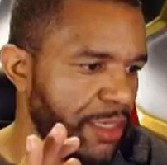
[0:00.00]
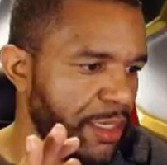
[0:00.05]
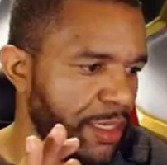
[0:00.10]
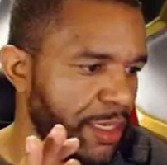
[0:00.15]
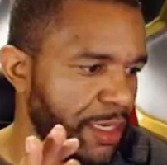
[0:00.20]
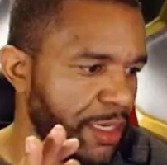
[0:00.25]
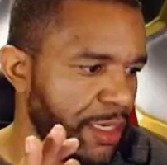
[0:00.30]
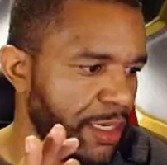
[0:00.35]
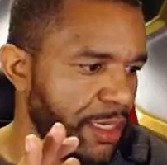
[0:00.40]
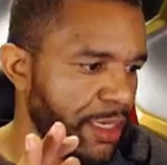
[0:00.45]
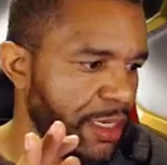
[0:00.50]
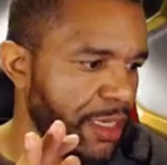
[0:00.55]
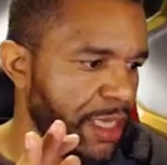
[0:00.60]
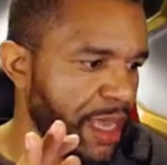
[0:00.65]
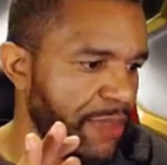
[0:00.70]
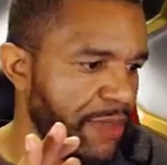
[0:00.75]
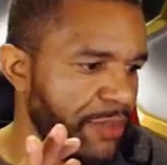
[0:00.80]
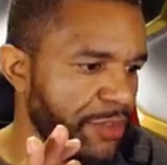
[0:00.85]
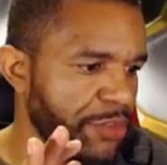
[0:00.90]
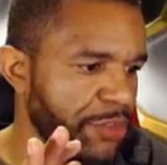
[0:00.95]

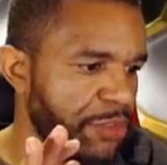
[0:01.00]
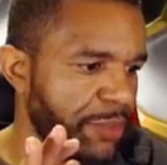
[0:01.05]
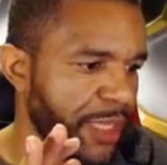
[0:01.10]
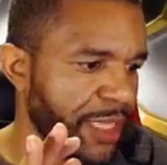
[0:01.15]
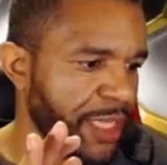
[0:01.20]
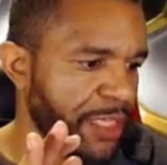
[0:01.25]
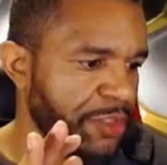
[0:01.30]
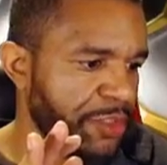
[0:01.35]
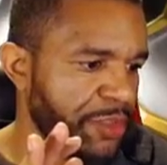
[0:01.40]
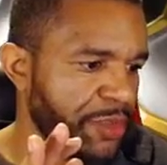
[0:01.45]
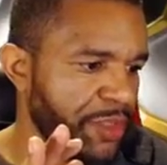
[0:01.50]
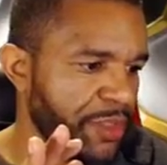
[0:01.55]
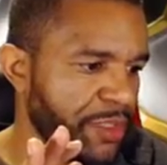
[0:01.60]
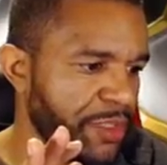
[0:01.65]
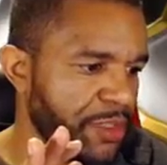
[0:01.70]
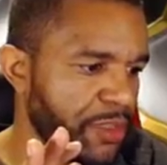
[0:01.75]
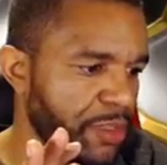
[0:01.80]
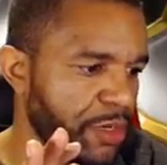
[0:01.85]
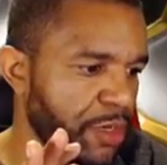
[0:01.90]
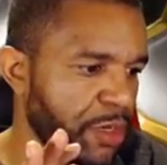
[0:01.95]
having too many issues with
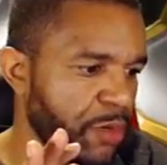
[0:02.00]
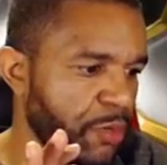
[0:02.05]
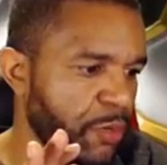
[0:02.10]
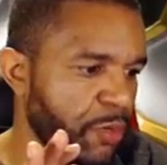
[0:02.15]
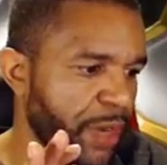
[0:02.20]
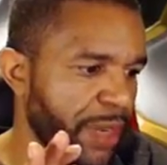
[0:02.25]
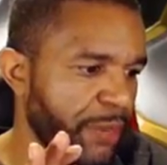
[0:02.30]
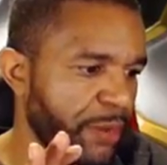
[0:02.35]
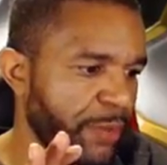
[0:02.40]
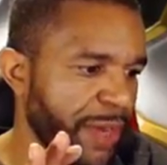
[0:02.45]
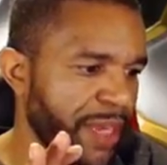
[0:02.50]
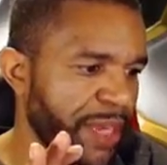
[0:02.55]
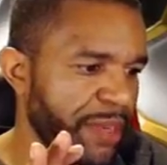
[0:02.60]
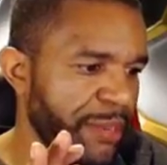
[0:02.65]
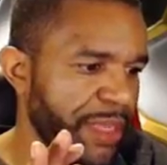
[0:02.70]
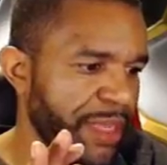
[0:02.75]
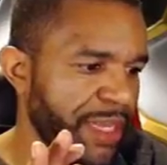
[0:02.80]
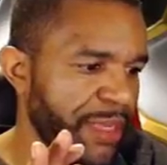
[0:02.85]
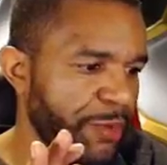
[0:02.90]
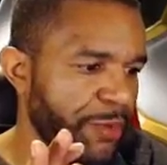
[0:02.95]
this. Oh, wait a
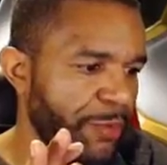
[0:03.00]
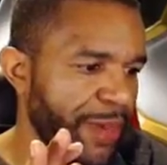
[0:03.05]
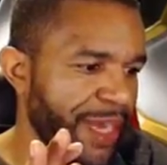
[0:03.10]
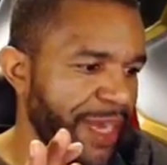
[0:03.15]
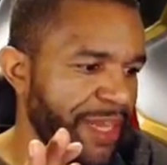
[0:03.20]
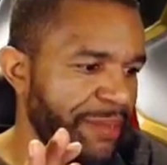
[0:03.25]
minute.